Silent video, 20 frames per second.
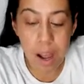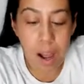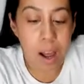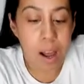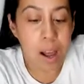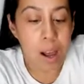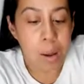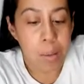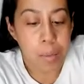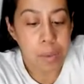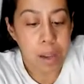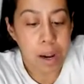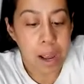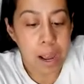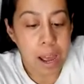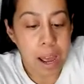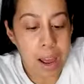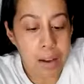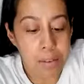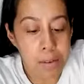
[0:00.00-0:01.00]
that I
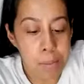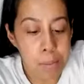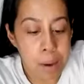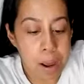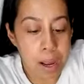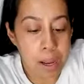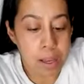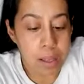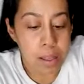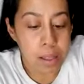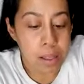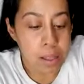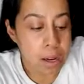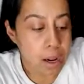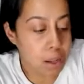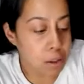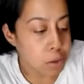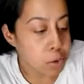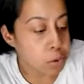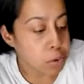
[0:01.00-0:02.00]
have in mind that
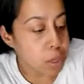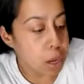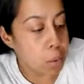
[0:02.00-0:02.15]
I use.